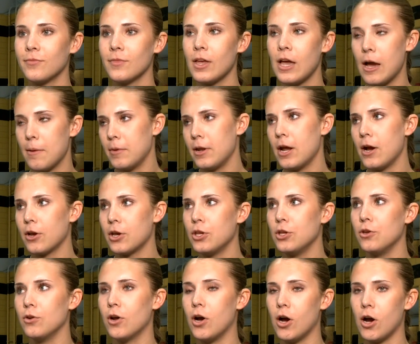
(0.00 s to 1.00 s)
Mm-hmm. I mean, how
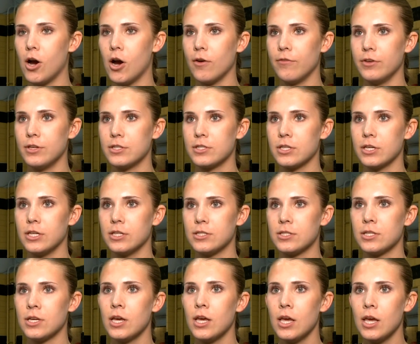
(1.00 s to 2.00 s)
can you not? Obviously, mm-hmm.
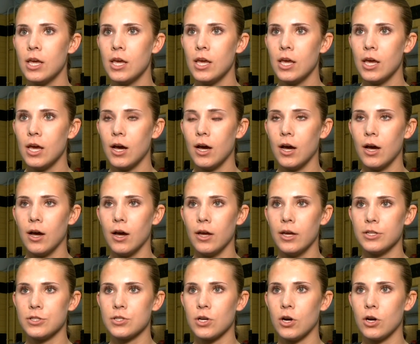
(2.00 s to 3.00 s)
it's
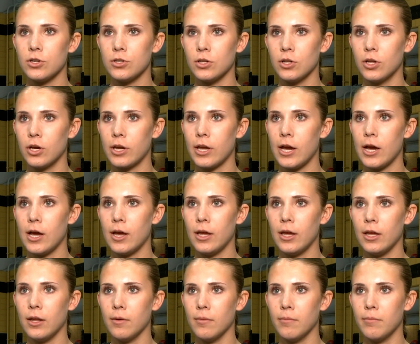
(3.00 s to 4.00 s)
uh, it's hard to look
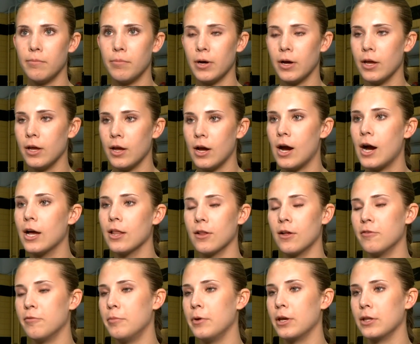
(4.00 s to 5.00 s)
at, and but I love